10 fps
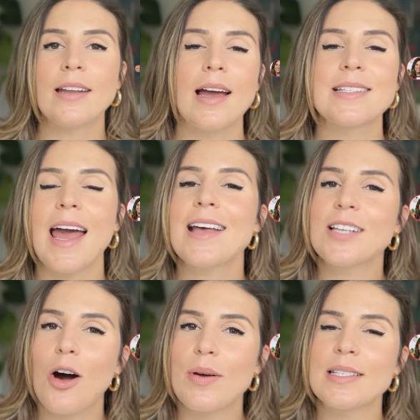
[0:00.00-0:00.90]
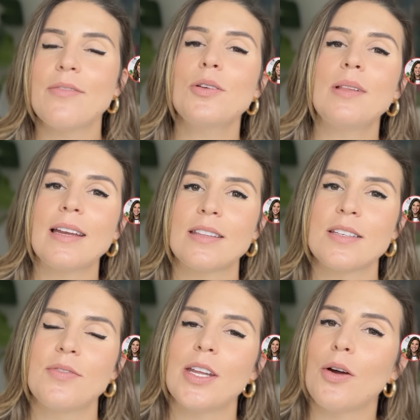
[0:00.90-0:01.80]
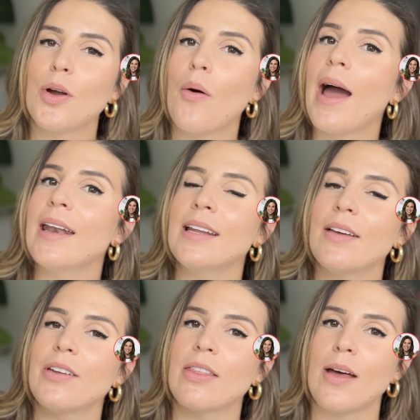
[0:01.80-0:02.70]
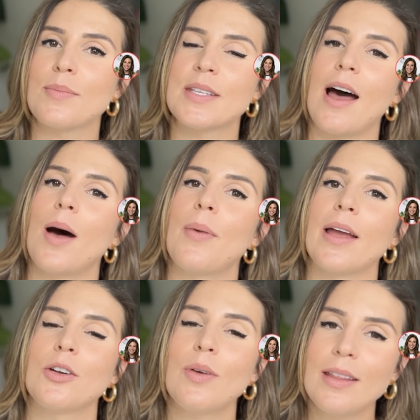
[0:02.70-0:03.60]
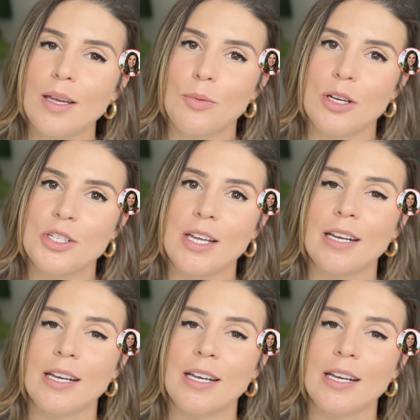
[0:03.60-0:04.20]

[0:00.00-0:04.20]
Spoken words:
guys, as always, if you liked this video, go ahead and give it a thumbs up. I greatly appreciate